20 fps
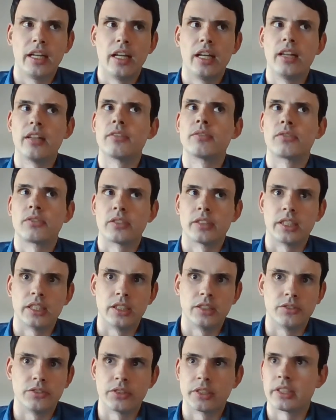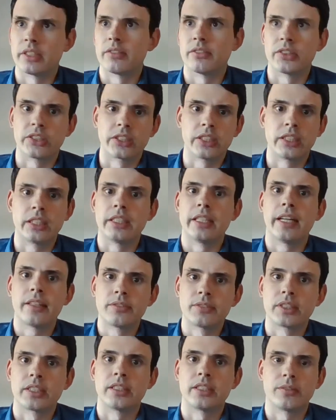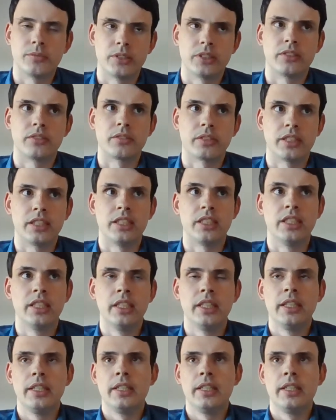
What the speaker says: every neurodiversity advocate would agree